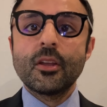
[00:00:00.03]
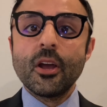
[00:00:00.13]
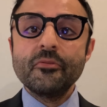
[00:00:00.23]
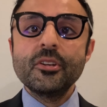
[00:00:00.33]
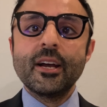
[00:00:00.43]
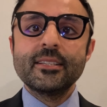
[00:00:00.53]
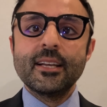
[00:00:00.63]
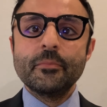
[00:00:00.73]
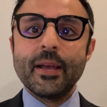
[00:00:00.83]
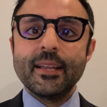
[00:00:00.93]

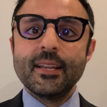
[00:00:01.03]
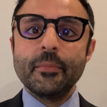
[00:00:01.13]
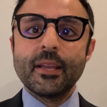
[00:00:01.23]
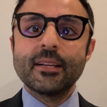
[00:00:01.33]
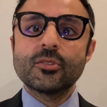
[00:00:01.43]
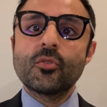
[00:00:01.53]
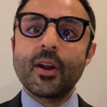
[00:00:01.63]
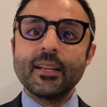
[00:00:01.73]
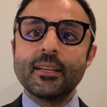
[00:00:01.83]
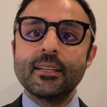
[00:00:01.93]
COVID-19 pandemic has
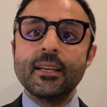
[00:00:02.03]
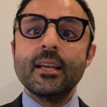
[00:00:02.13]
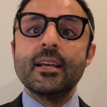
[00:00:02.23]
greatly